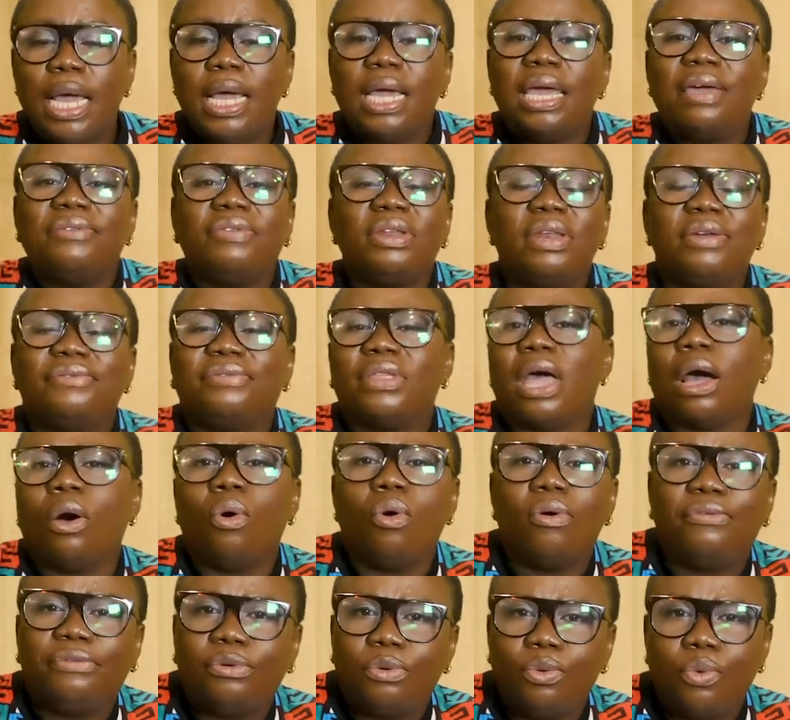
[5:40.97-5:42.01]
Even if they're
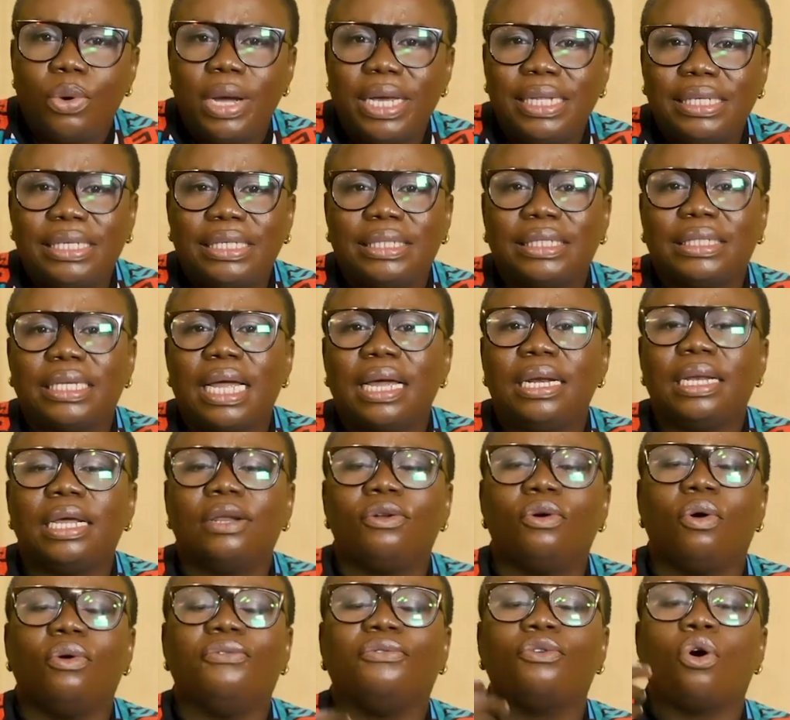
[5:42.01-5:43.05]
overweight, the standard
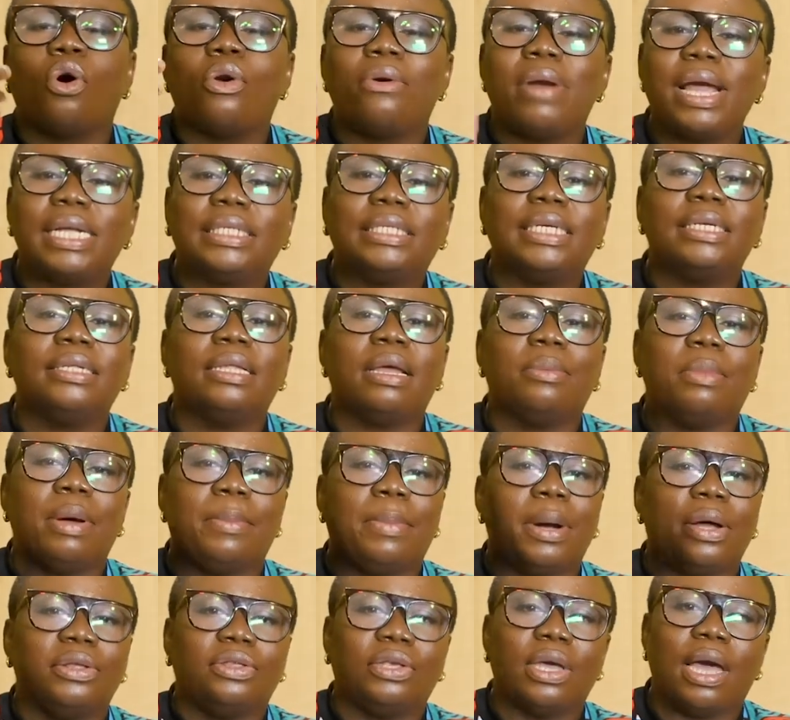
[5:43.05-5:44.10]
of correcting them
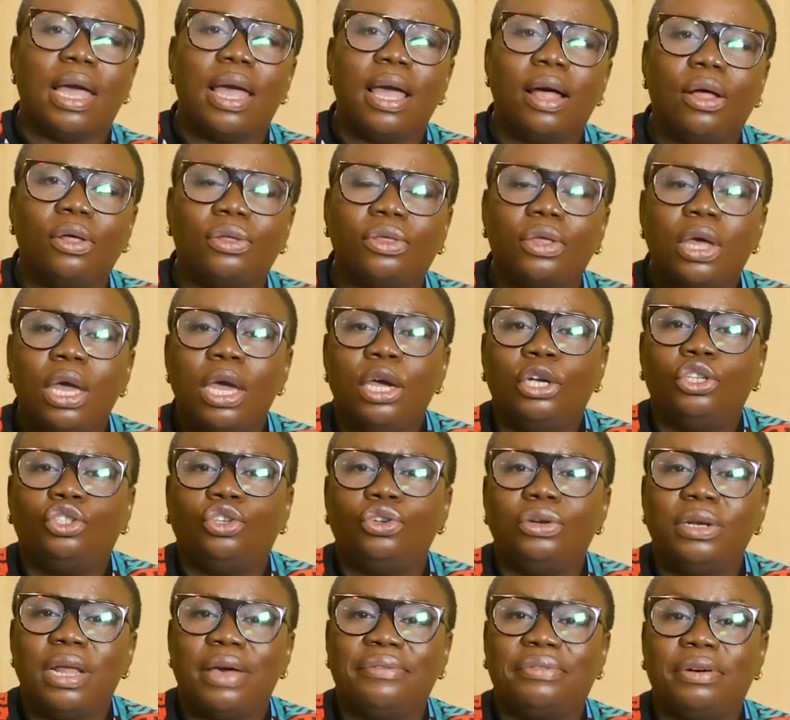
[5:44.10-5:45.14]
about their health should
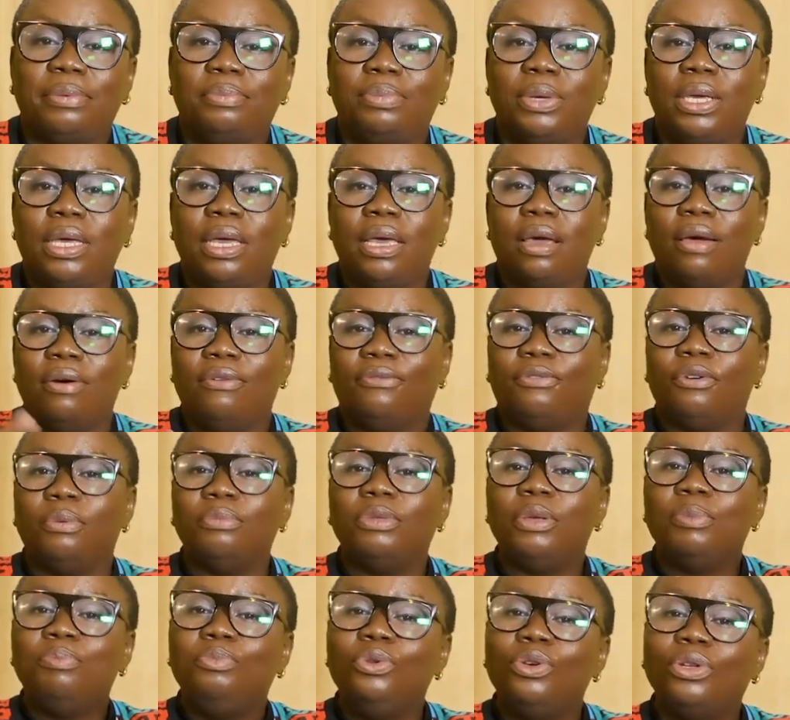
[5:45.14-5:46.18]
never be from
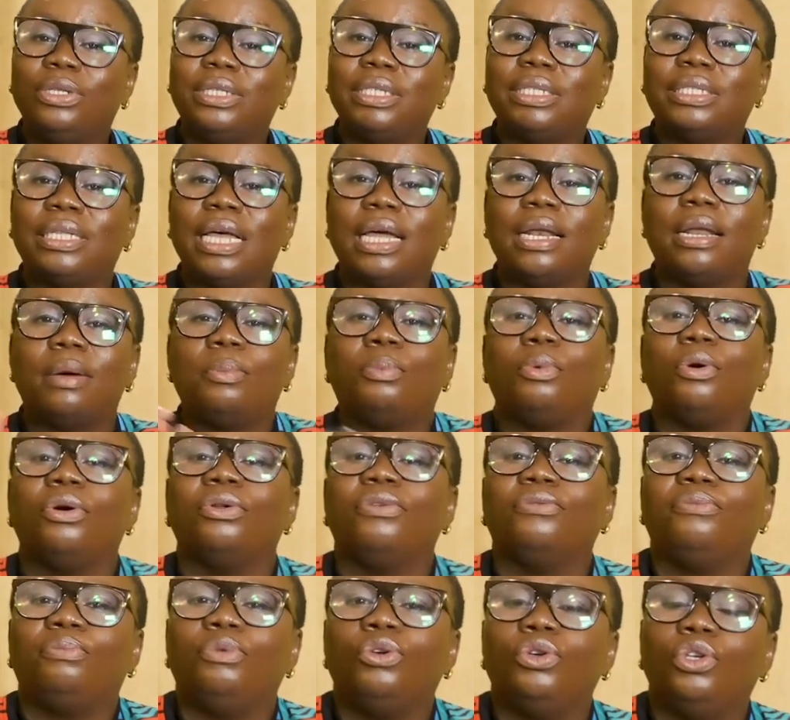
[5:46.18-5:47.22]
the beauty standard point
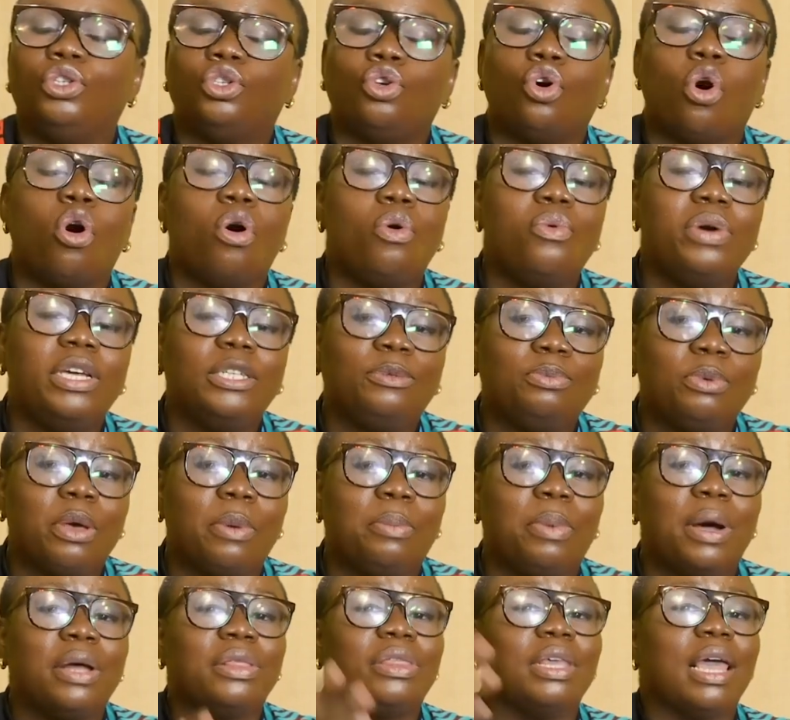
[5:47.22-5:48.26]
of view. It should always be
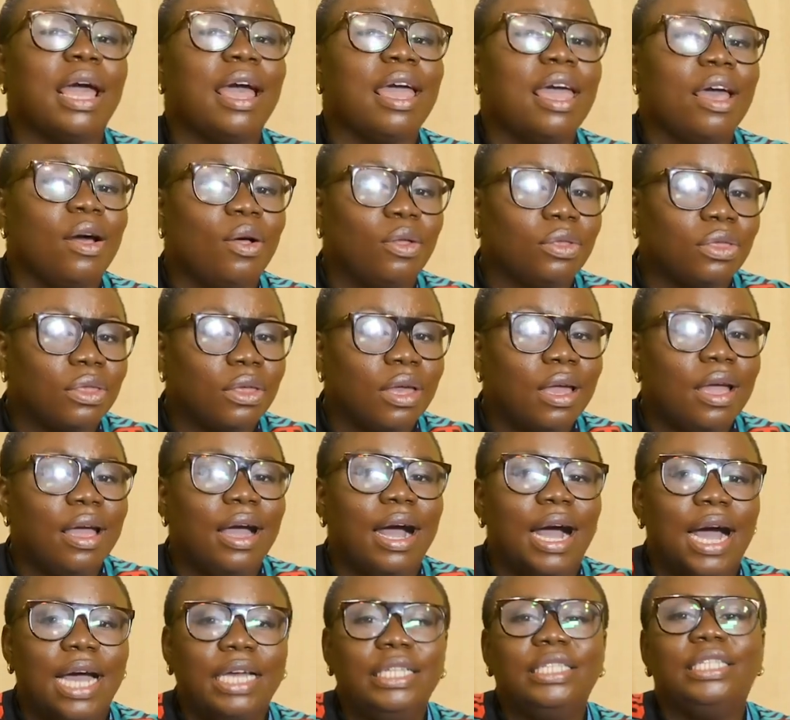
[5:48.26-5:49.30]
about their health
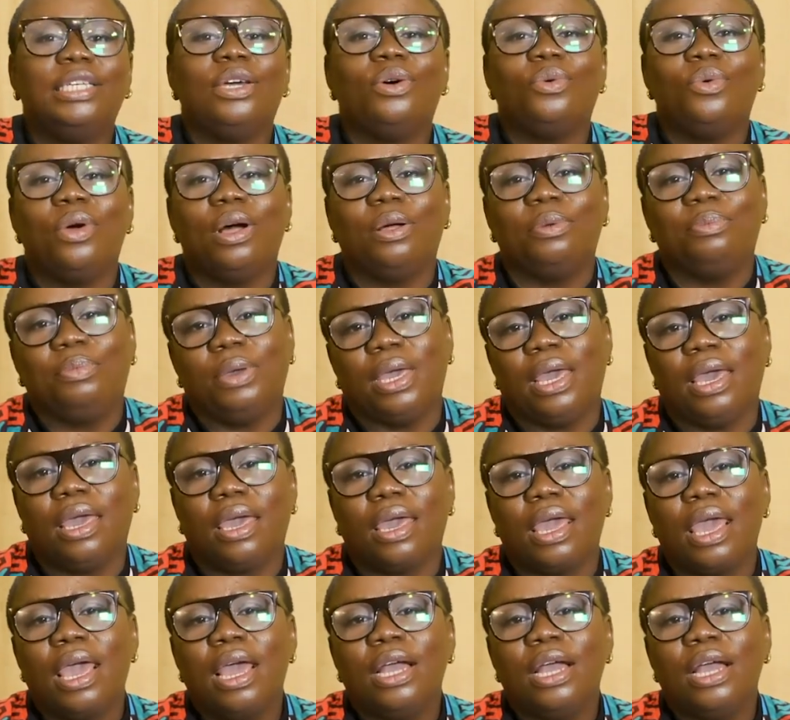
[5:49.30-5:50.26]
and their well-being.